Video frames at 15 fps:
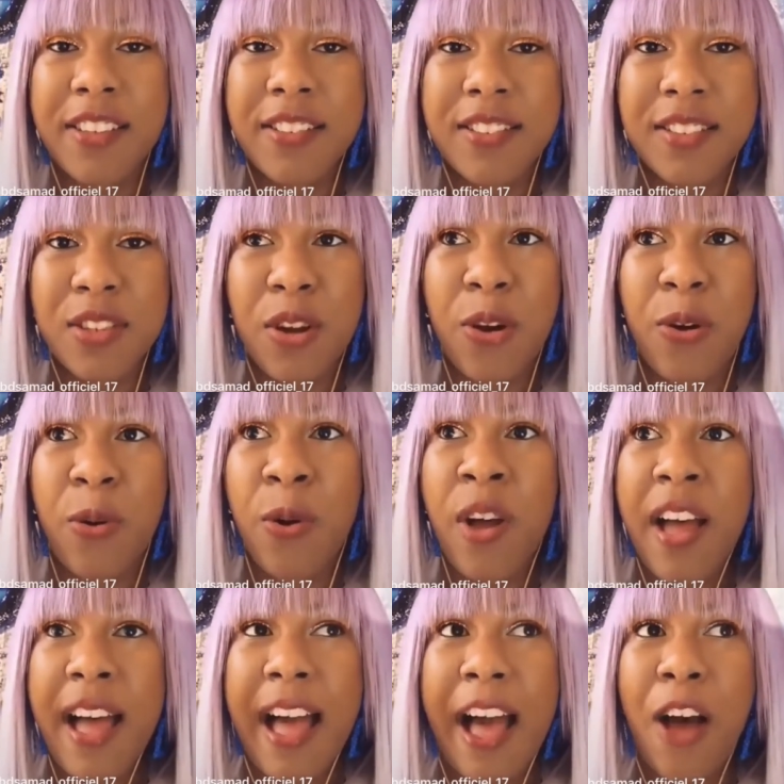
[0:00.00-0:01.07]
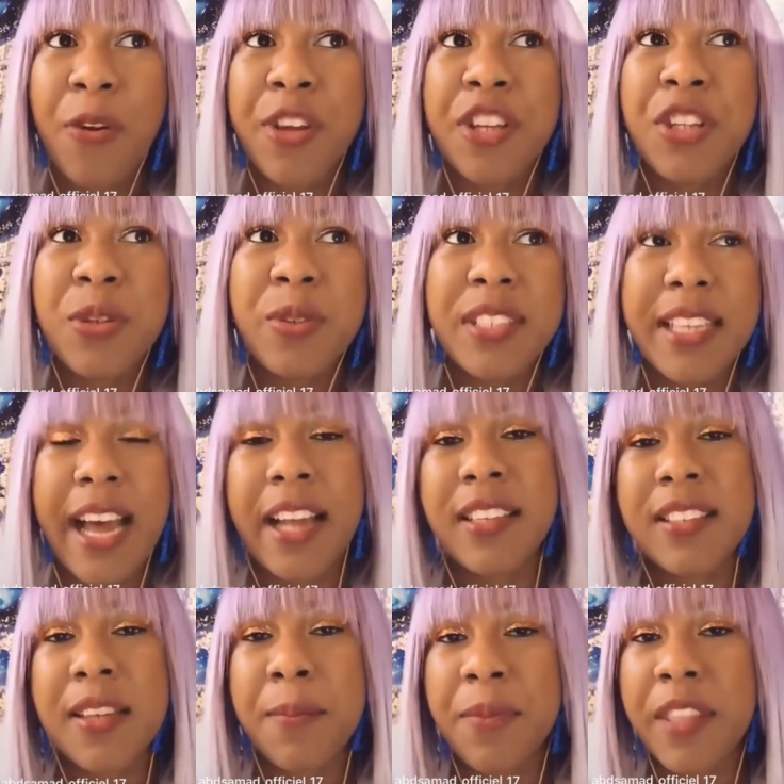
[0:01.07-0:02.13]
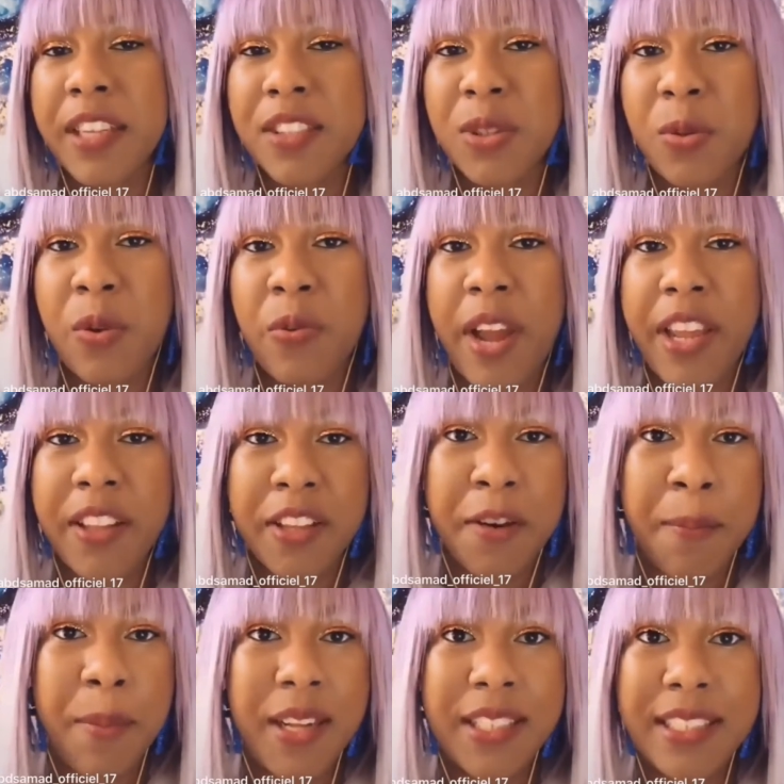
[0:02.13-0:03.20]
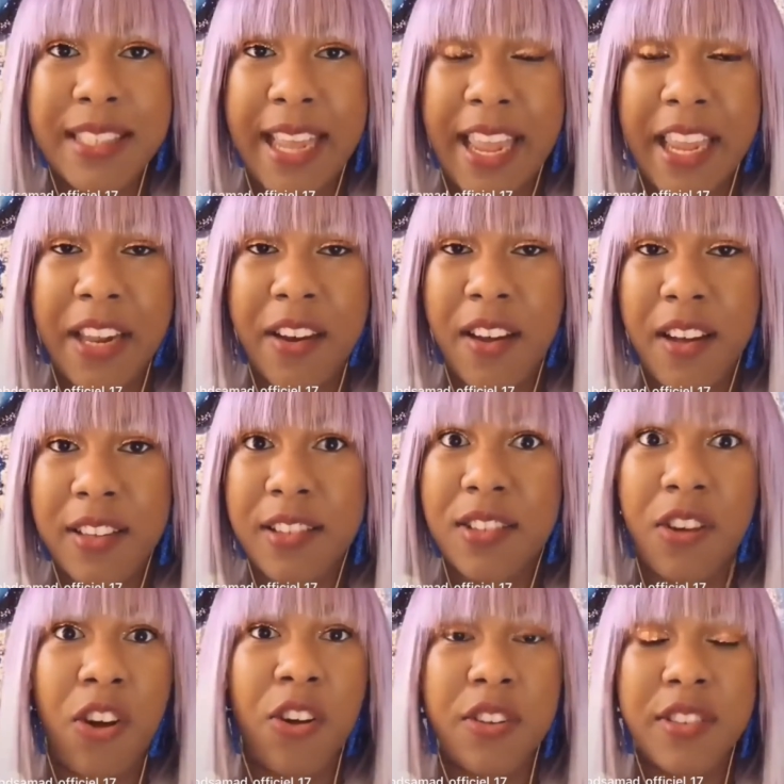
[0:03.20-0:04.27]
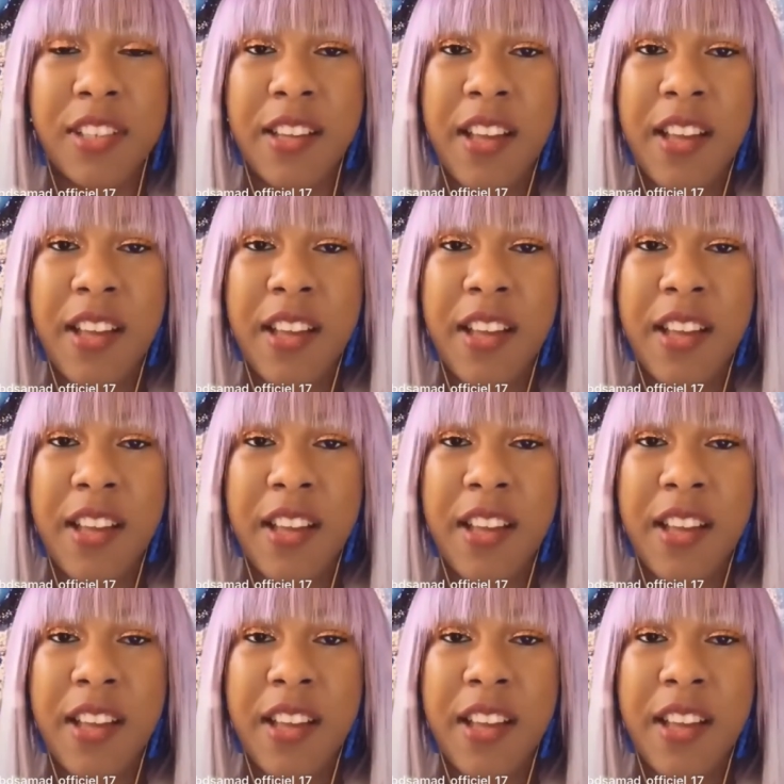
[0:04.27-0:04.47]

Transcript: So how can you attach something to a regular, mundane, adult,